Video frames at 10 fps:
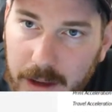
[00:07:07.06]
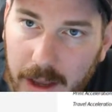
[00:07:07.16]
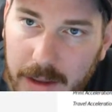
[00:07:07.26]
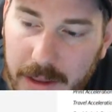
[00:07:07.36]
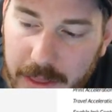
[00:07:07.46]

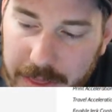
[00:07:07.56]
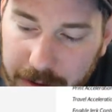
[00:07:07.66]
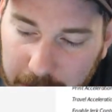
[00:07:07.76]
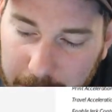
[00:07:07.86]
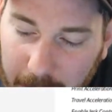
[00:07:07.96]
then the
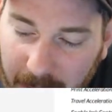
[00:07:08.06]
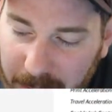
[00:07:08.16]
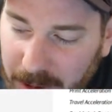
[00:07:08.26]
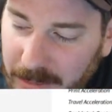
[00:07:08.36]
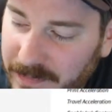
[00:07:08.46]
third
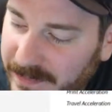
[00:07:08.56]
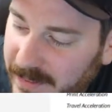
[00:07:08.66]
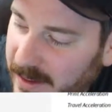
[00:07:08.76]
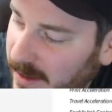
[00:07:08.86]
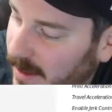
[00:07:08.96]
problem
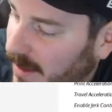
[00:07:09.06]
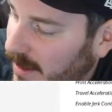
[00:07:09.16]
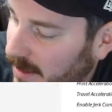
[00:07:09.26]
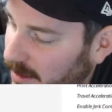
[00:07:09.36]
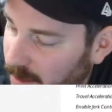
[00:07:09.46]

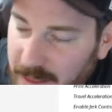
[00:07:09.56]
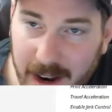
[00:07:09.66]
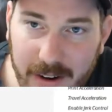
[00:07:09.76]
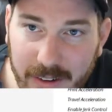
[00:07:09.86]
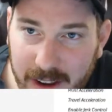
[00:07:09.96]

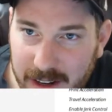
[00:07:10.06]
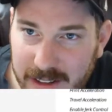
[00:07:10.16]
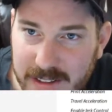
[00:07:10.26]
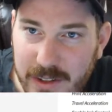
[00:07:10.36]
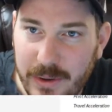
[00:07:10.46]
that I ran
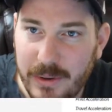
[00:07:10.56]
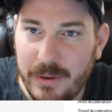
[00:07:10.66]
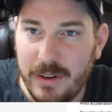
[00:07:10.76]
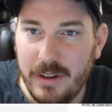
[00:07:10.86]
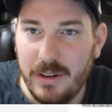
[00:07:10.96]

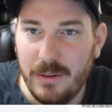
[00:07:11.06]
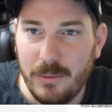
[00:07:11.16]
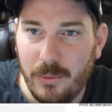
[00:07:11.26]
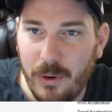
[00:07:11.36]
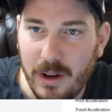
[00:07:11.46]
into
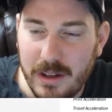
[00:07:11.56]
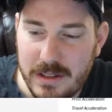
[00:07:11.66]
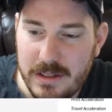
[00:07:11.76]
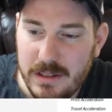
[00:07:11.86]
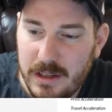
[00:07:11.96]

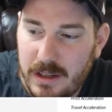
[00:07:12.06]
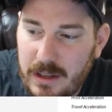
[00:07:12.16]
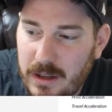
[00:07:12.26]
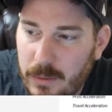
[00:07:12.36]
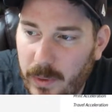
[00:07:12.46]
was
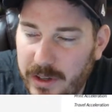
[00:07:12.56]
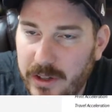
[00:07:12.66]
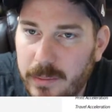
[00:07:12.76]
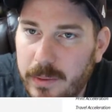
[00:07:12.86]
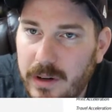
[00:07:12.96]
when
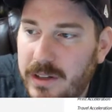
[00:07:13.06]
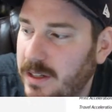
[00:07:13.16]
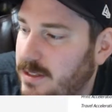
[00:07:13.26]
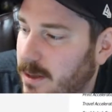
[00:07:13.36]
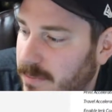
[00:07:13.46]
you're
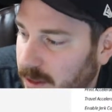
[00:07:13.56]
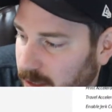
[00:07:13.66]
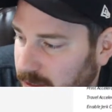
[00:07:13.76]
printing something